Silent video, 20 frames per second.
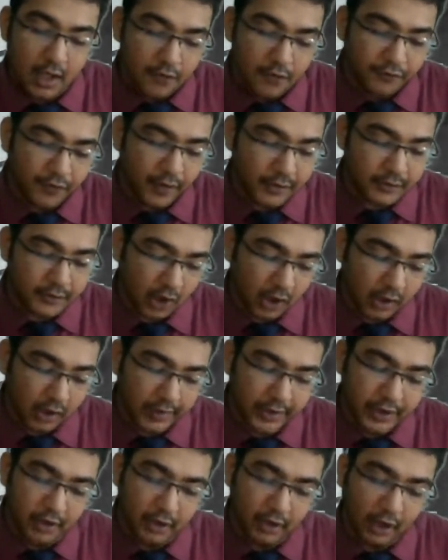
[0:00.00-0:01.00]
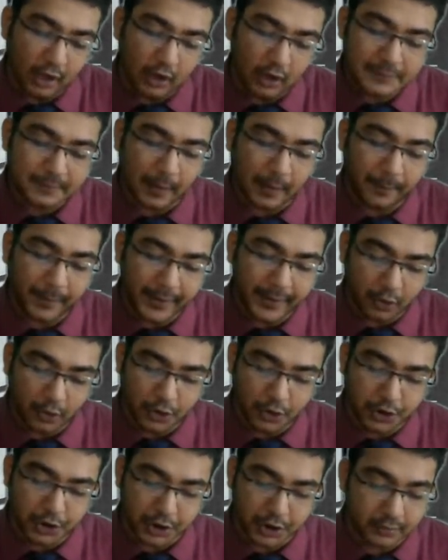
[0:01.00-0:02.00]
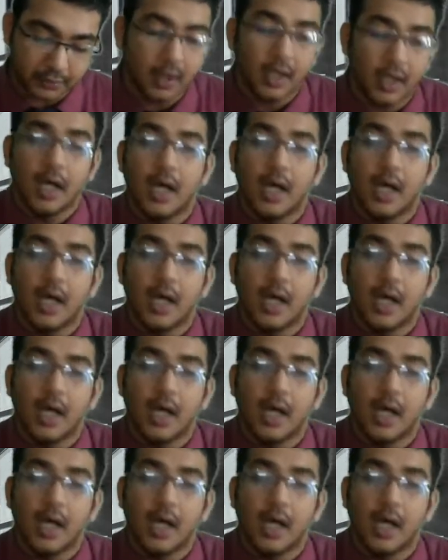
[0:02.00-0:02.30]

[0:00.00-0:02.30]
for solving your house property question.